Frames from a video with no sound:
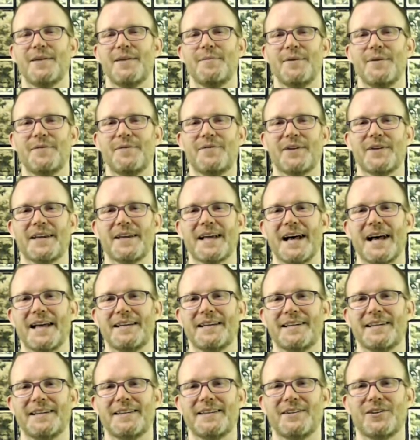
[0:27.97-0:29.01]
been
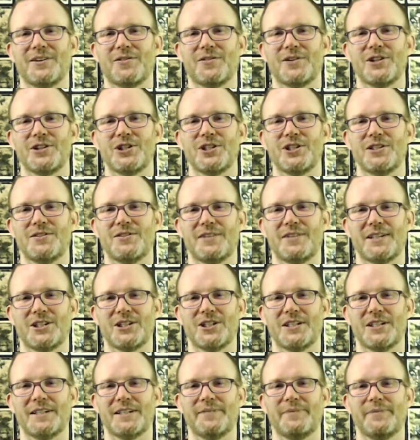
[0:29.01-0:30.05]
forgotten in the Christian
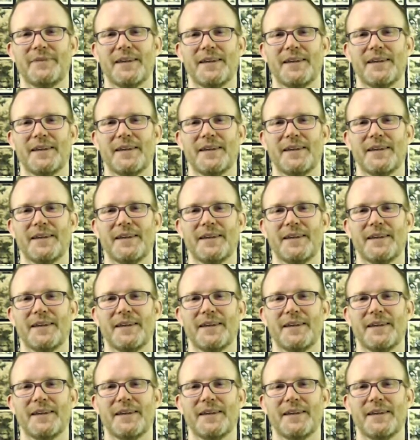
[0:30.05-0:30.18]
tradition.